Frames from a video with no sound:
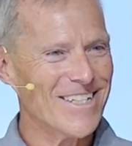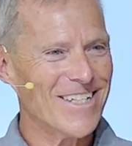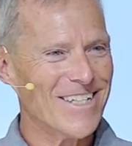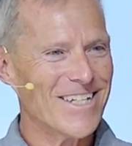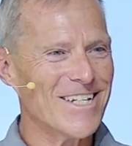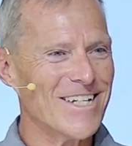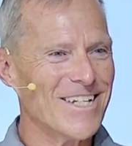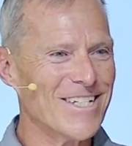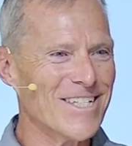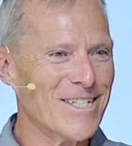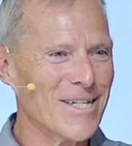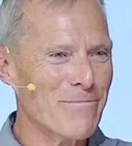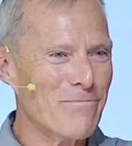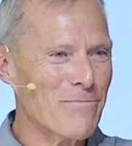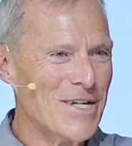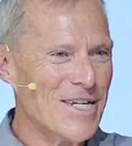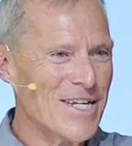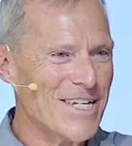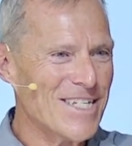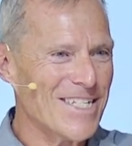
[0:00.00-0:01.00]
easy
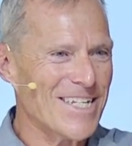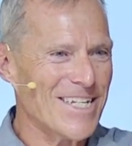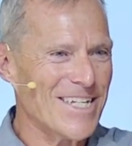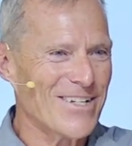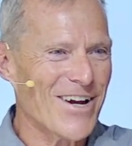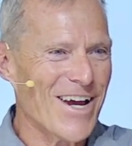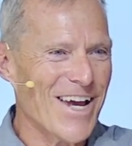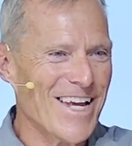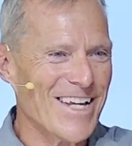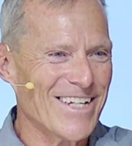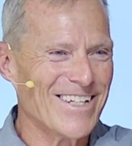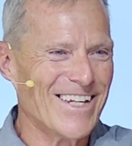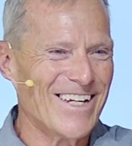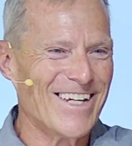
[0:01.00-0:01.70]
peasy, right?